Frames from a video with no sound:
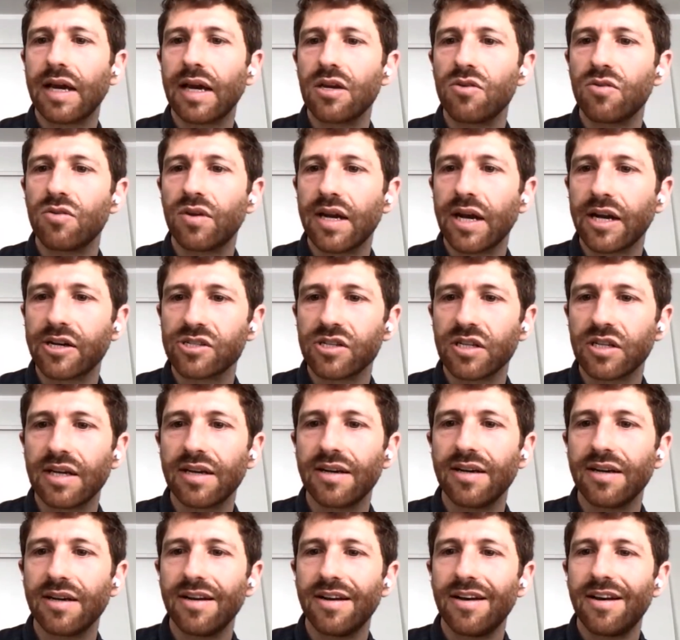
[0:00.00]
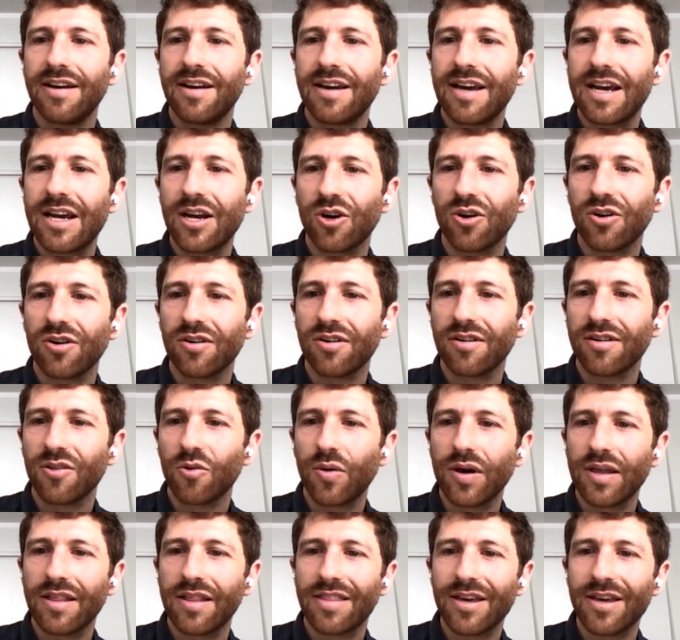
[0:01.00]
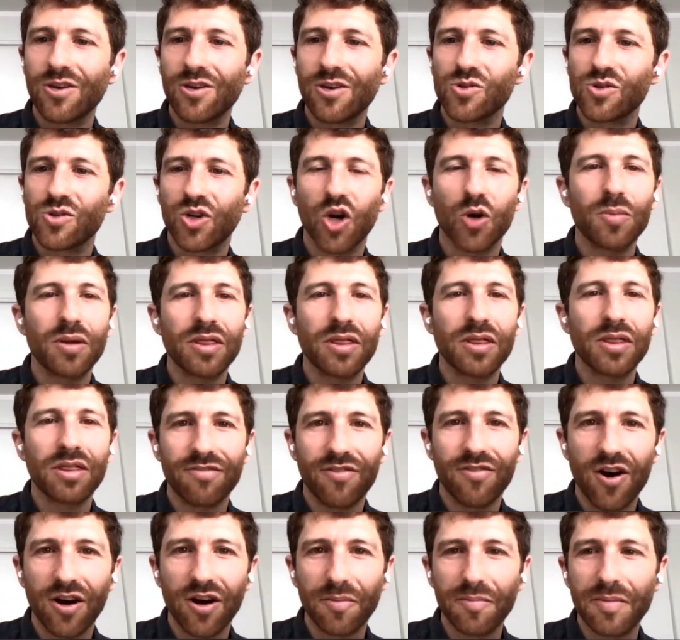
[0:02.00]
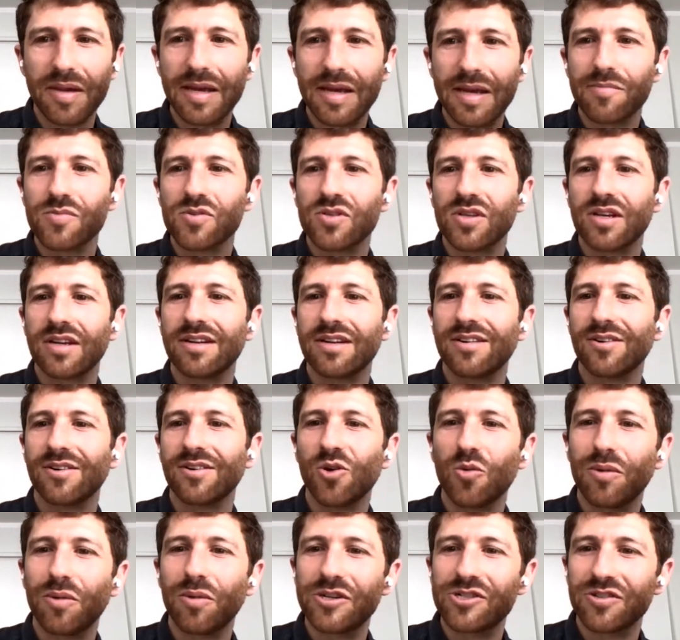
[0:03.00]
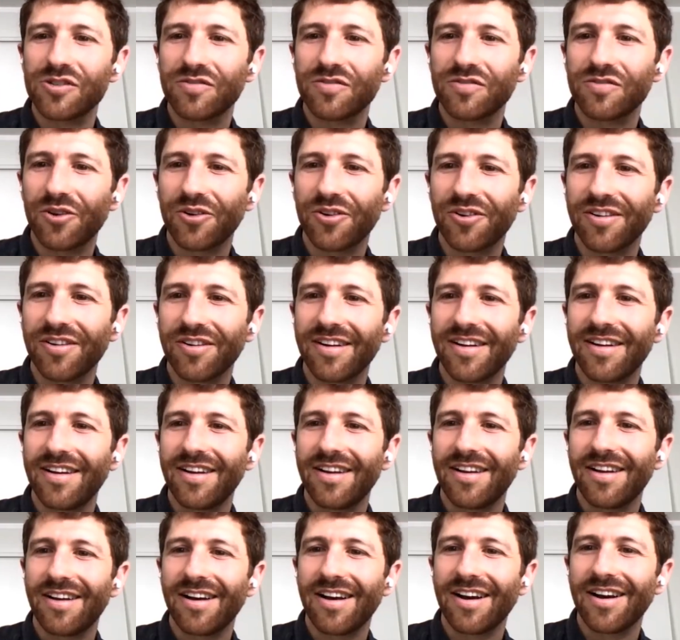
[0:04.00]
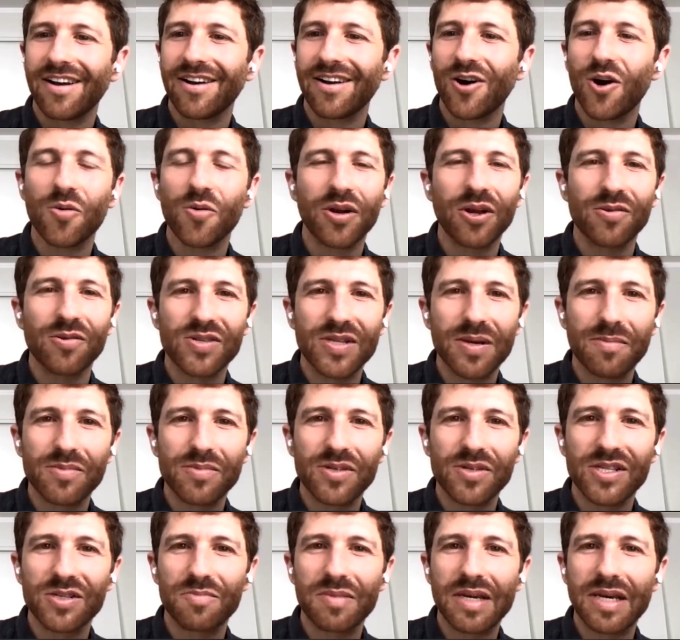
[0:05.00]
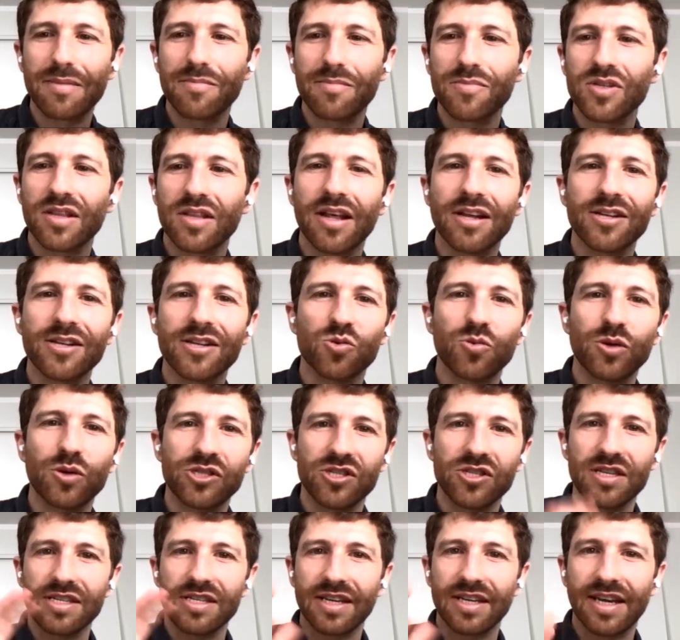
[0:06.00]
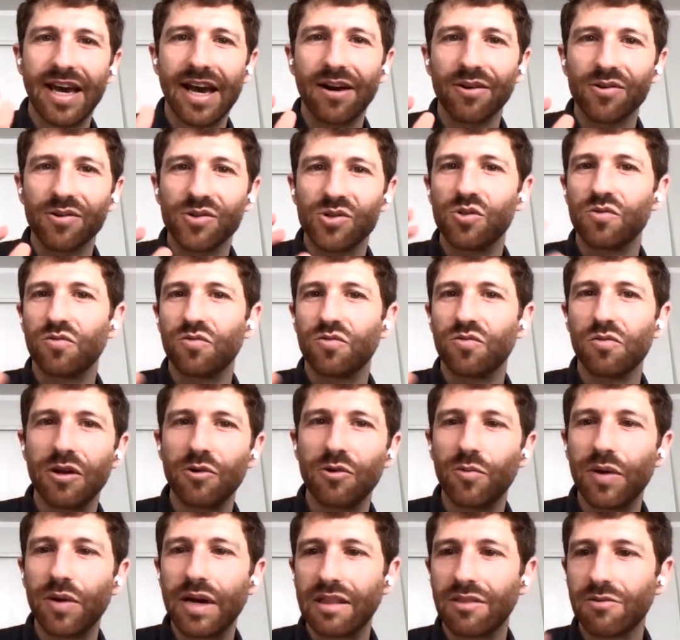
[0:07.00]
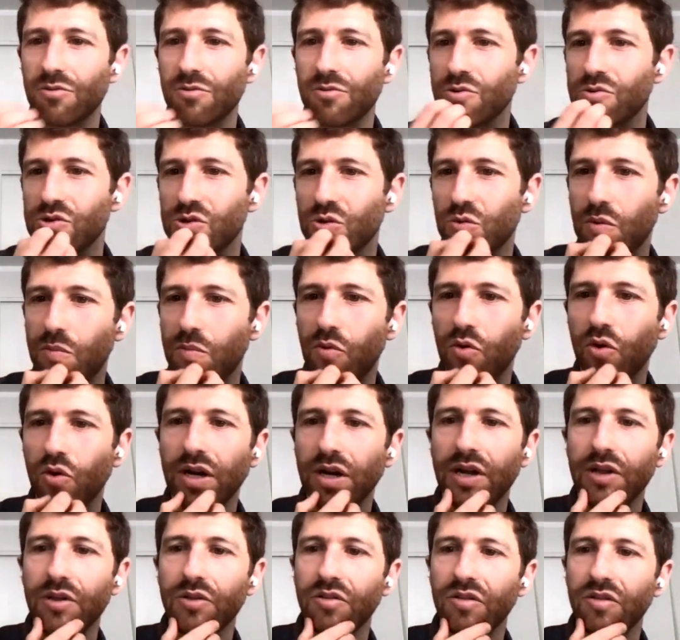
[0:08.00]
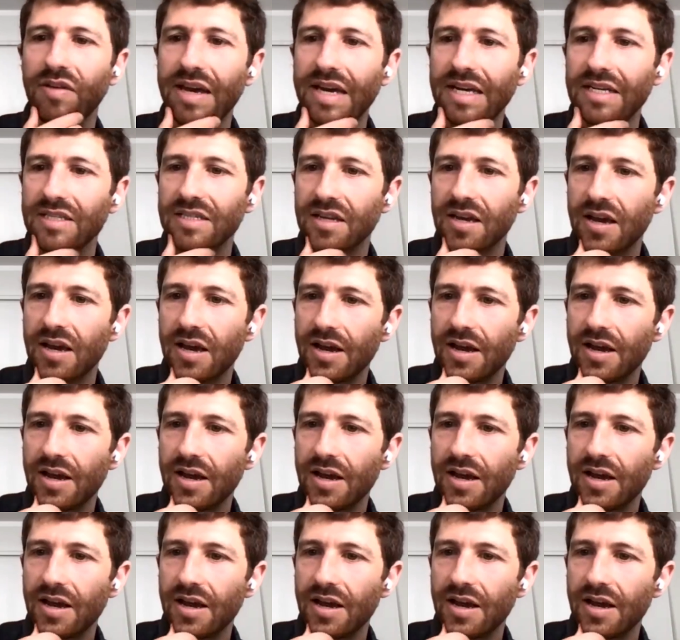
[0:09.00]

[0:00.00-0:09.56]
And you can actually hear the way that they use Kermit the Frog memes and a whole bunch of other, uh, you know, Simpsons memes, and then switch these accounts over midway through to report on other things.